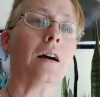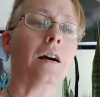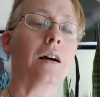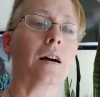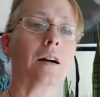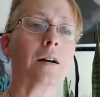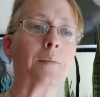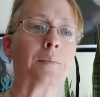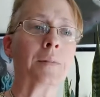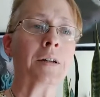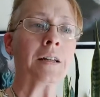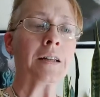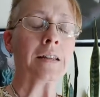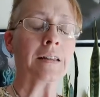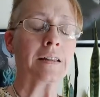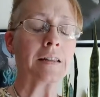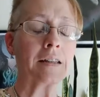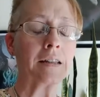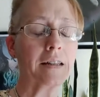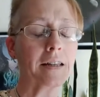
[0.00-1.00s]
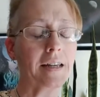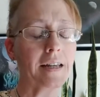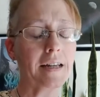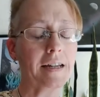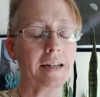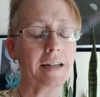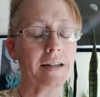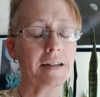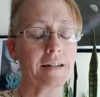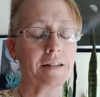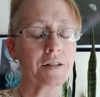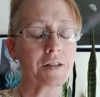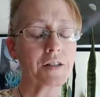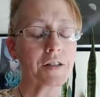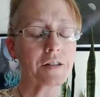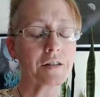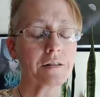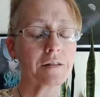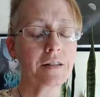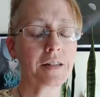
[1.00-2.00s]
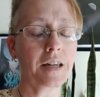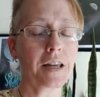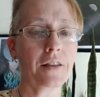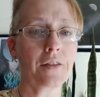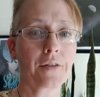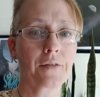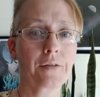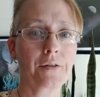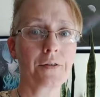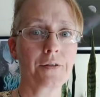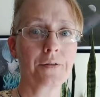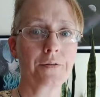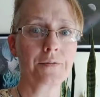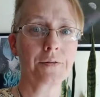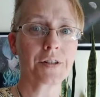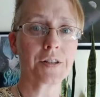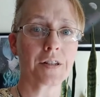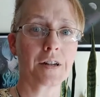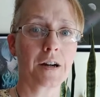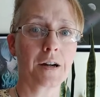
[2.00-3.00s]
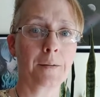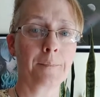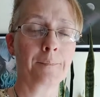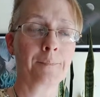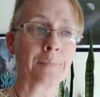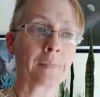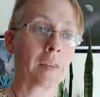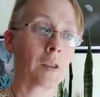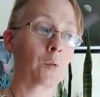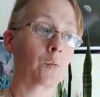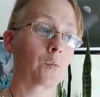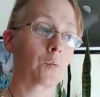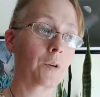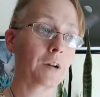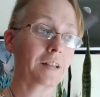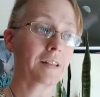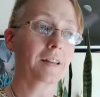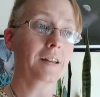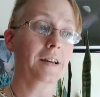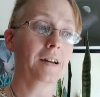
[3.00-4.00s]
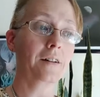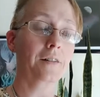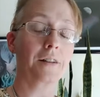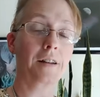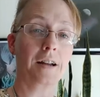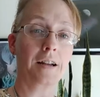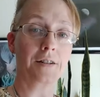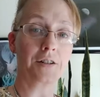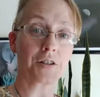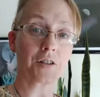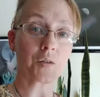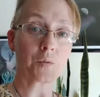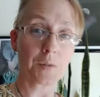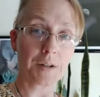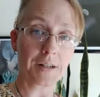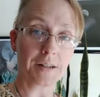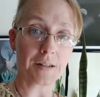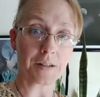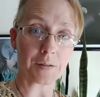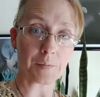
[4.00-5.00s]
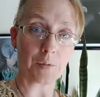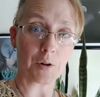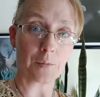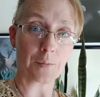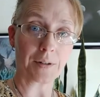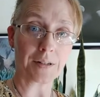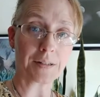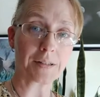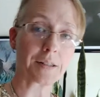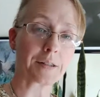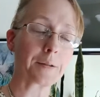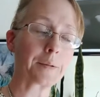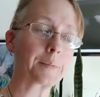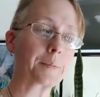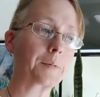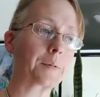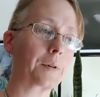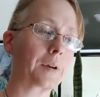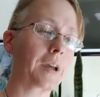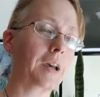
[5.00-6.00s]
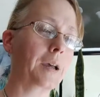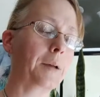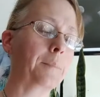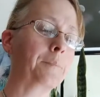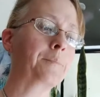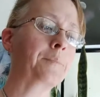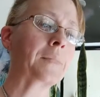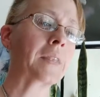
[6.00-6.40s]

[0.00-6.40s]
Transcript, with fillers: Um, and get through some what the hell did I just witness moments, okay?